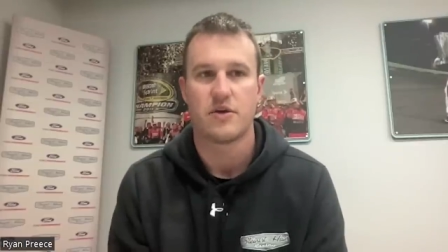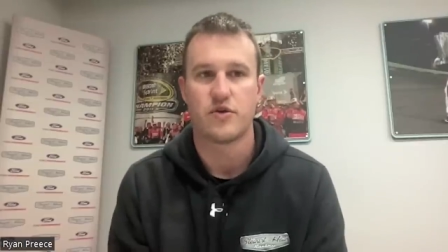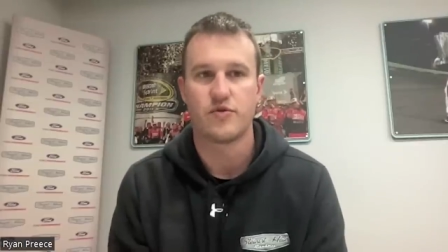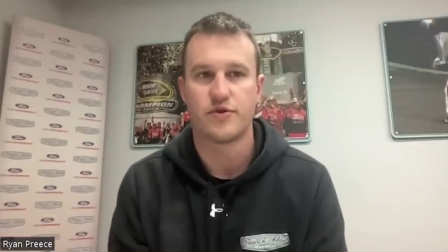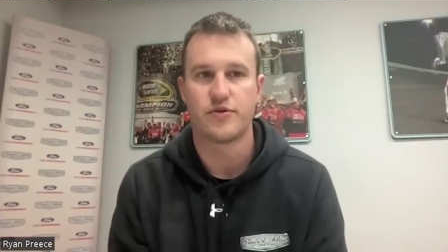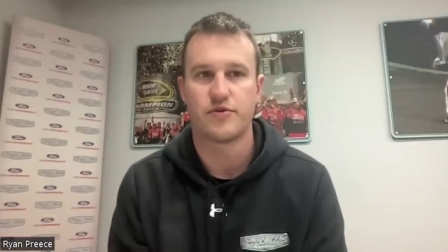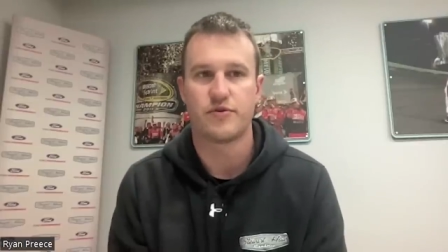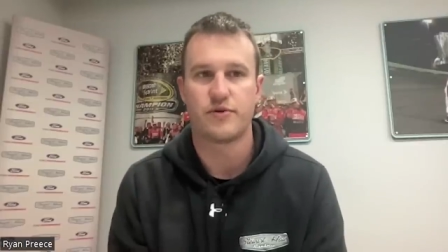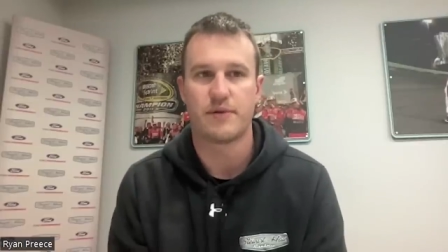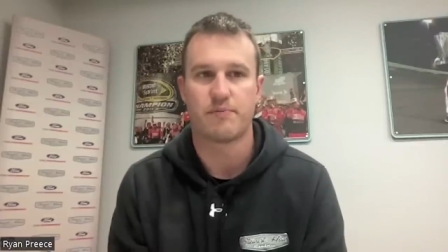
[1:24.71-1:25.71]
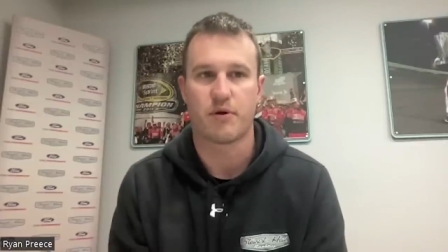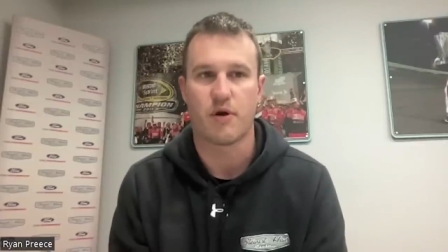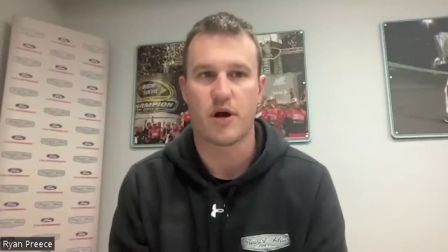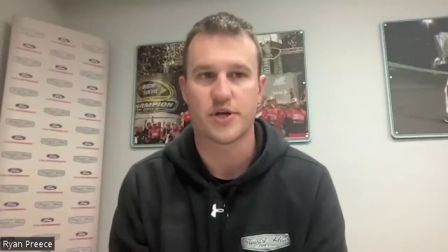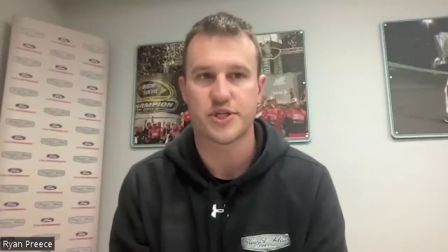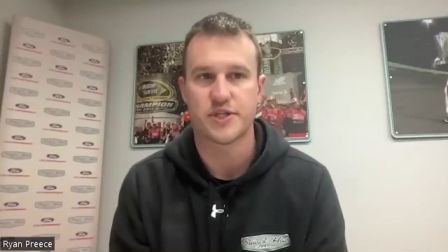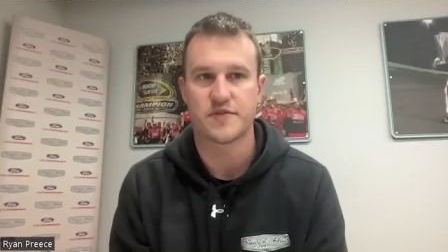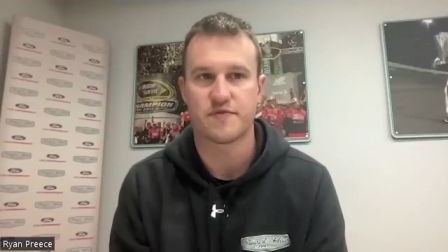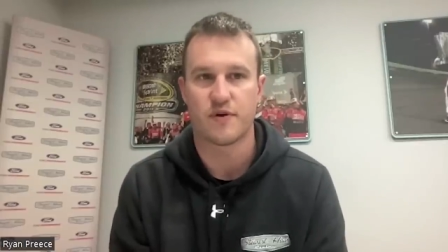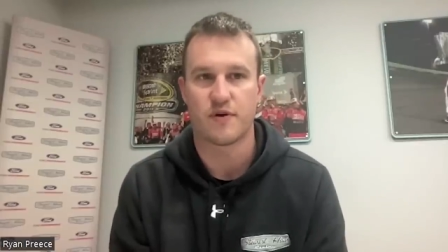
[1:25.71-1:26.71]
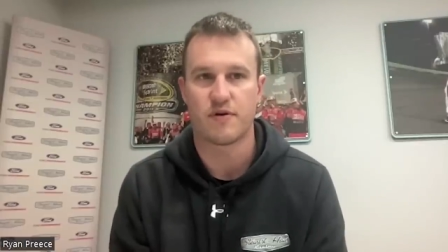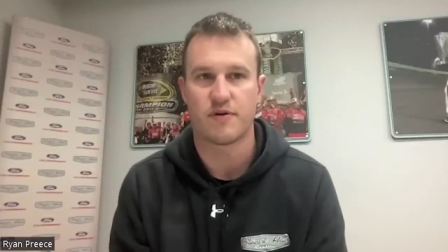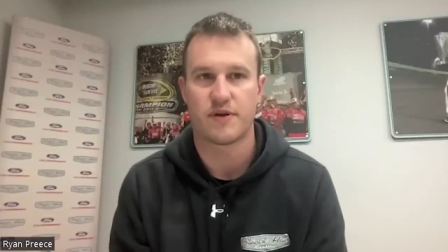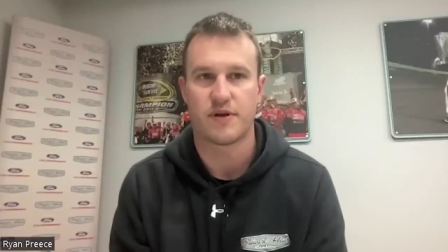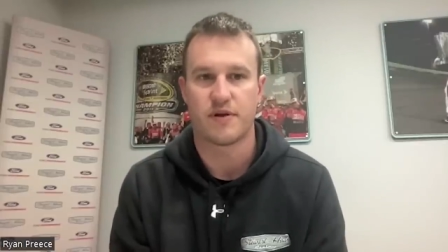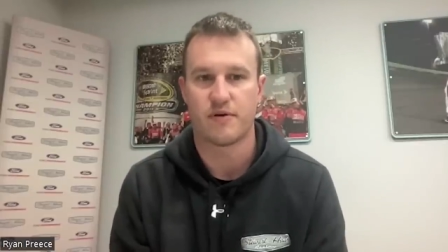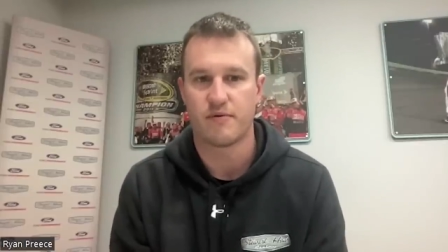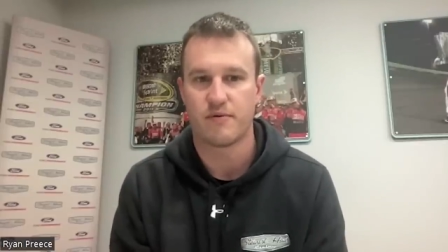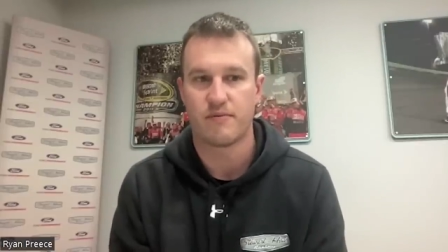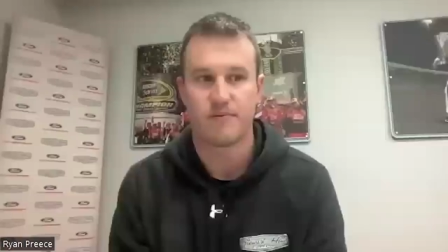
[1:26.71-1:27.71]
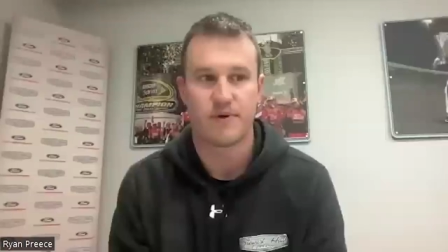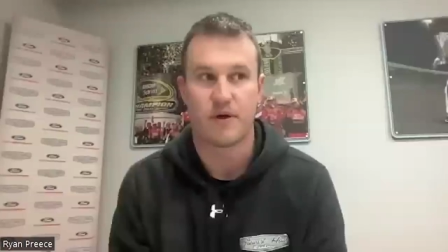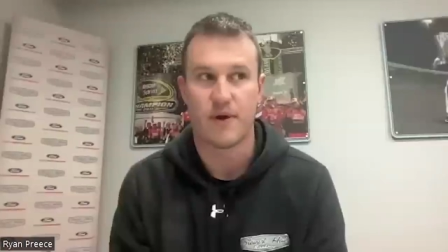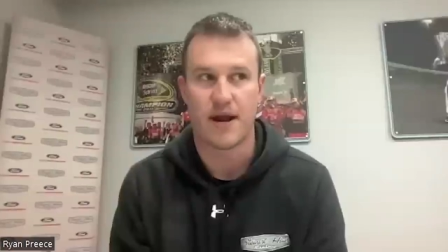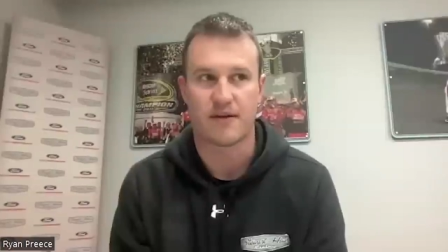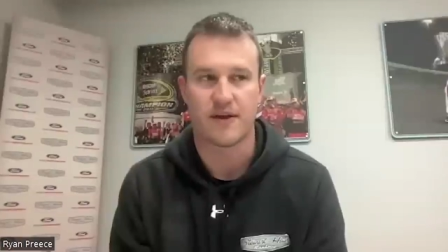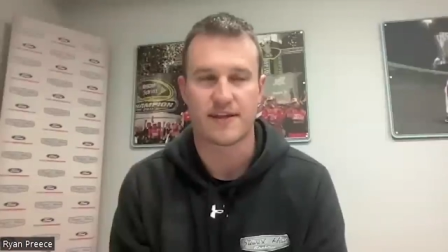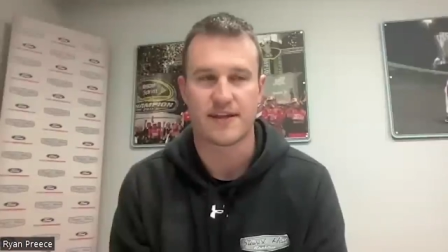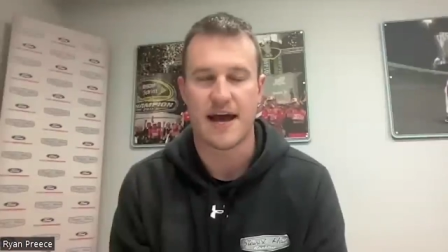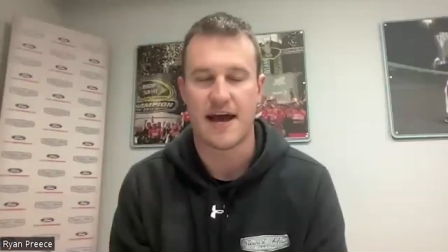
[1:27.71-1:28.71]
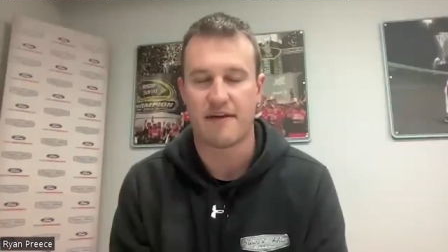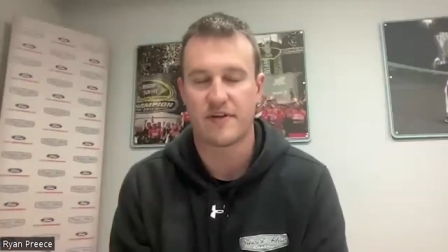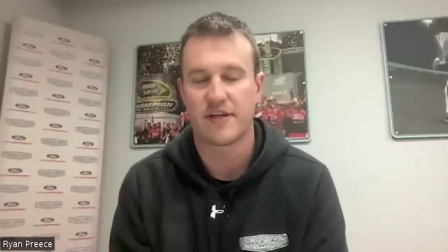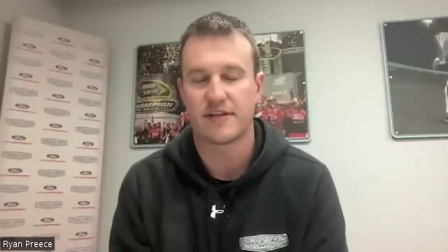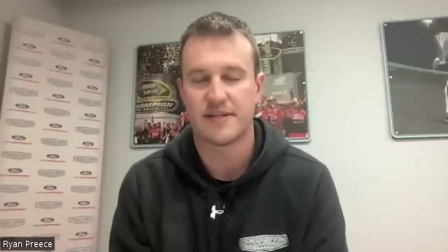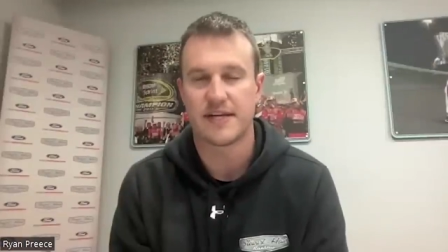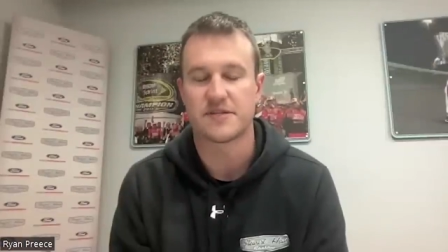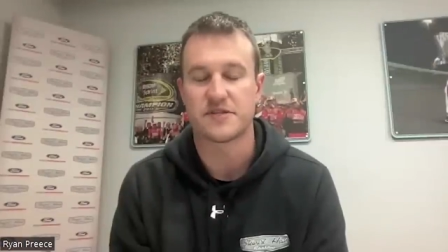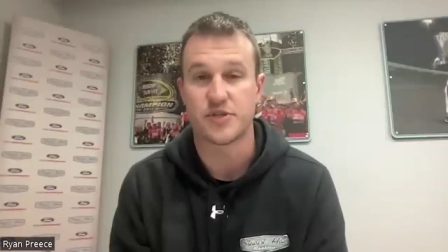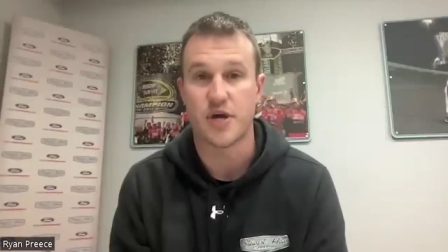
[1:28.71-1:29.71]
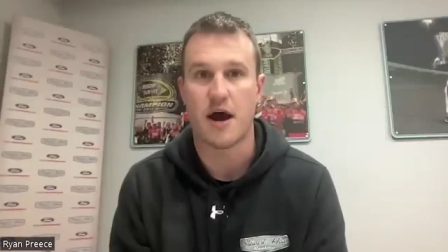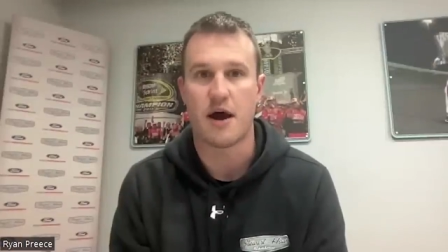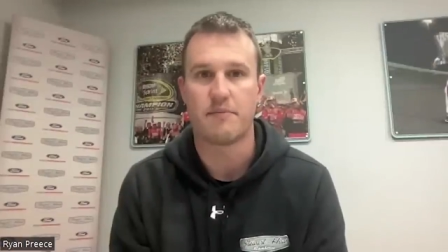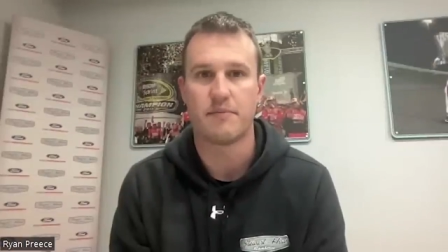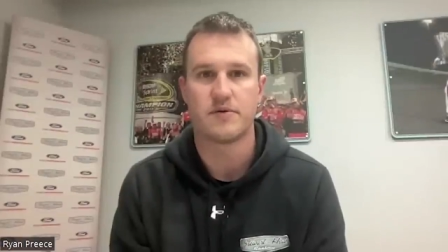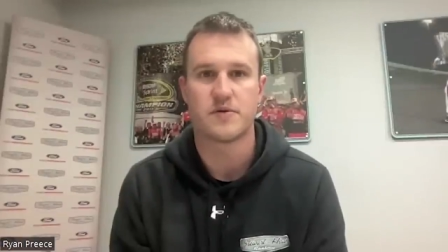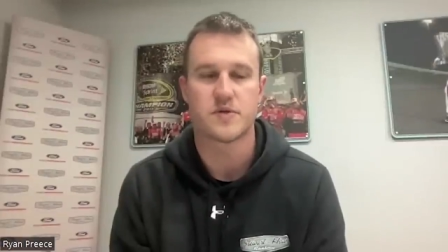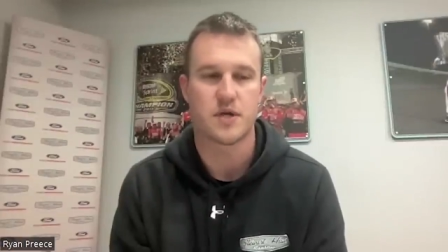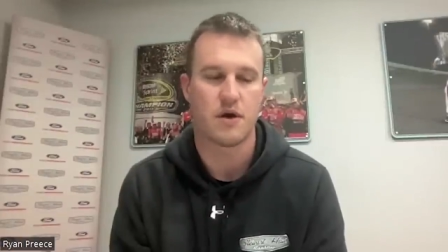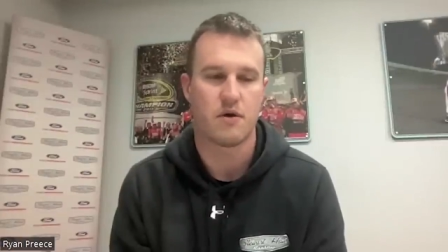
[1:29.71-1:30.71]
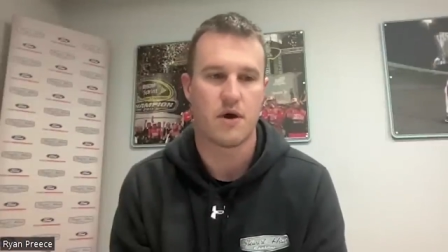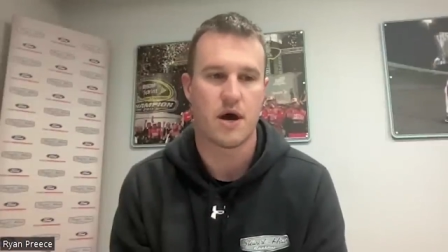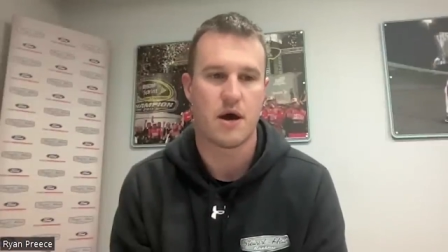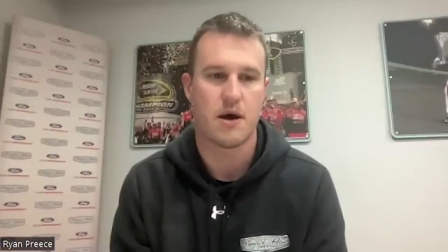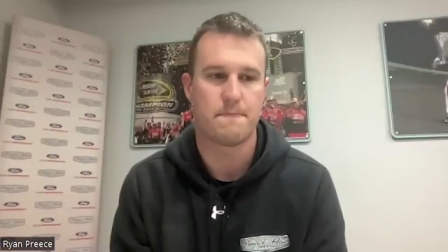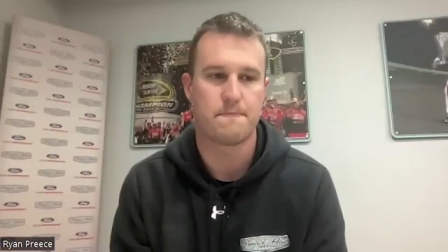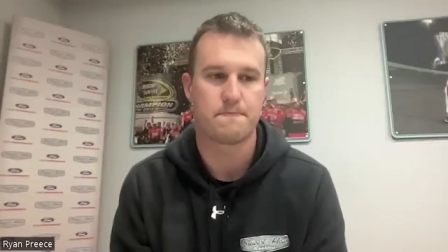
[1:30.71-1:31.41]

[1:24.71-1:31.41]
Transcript: you do in precautions for you know a wreck like that everything did its job so um